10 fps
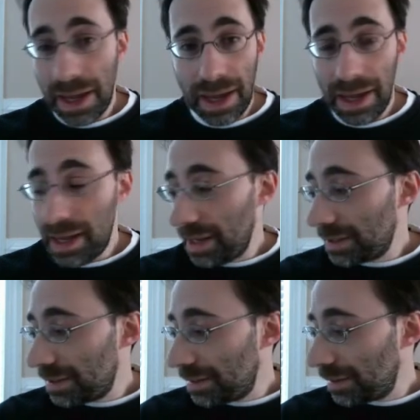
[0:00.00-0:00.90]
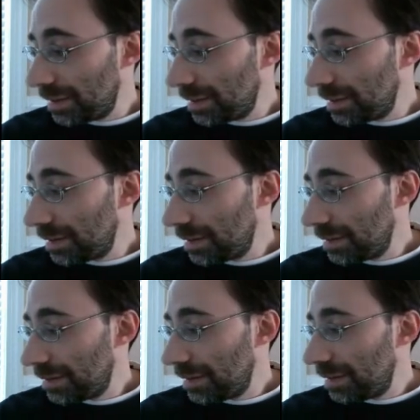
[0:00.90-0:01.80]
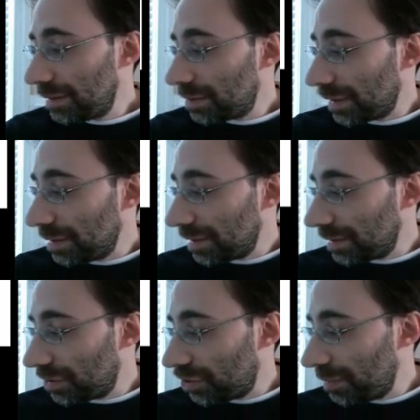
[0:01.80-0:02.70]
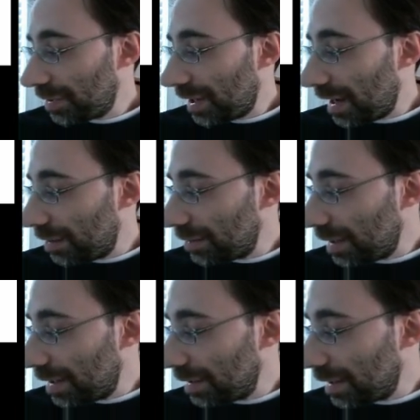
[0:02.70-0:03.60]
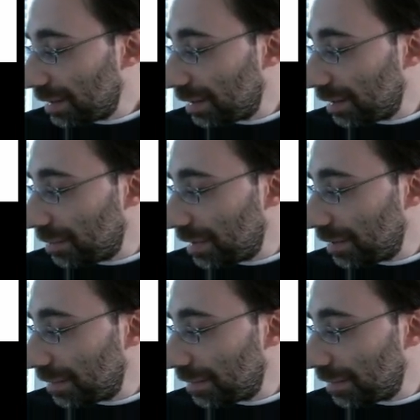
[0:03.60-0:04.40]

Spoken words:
ax, so I can distribute that out and get the limit